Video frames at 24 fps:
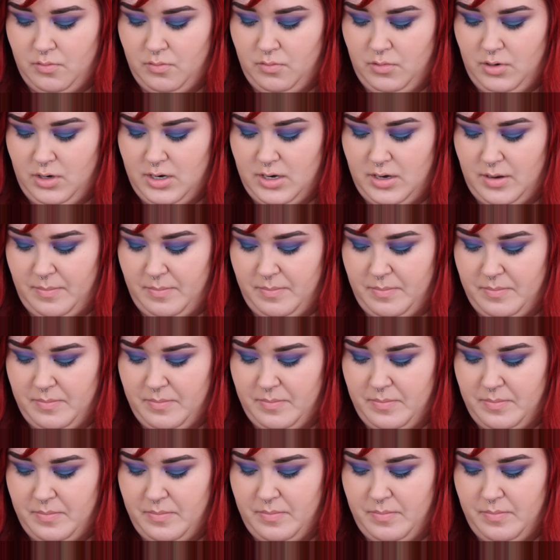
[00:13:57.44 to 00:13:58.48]
We're gonna
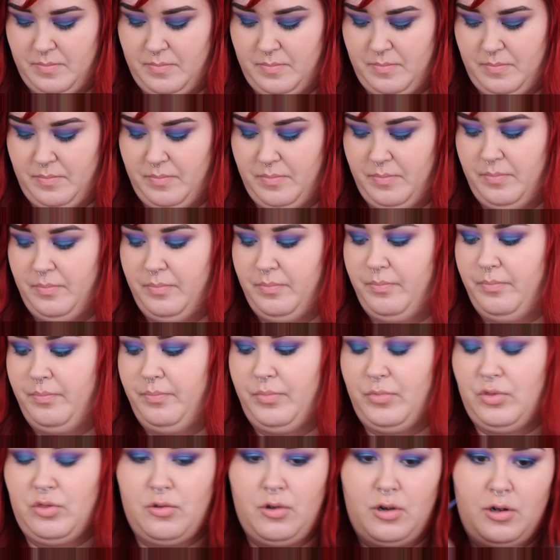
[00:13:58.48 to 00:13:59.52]

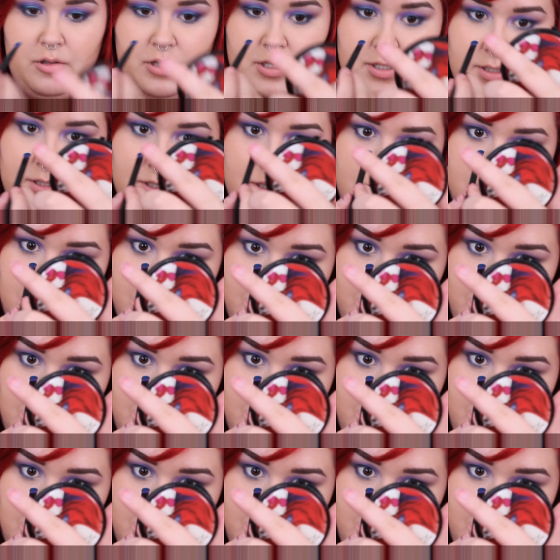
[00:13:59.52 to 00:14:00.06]
throw this in